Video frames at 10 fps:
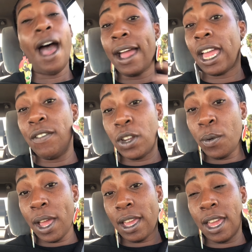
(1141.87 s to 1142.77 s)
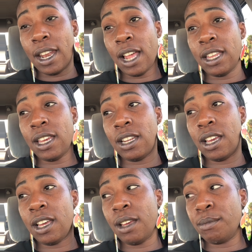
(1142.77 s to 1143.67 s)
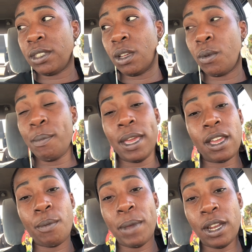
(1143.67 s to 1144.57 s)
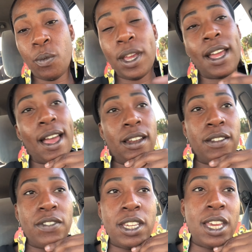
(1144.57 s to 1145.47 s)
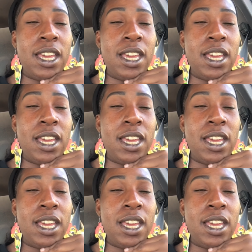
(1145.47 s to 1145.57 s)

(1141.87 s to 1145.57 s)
I gave it away, and I let someone made a wig out of it.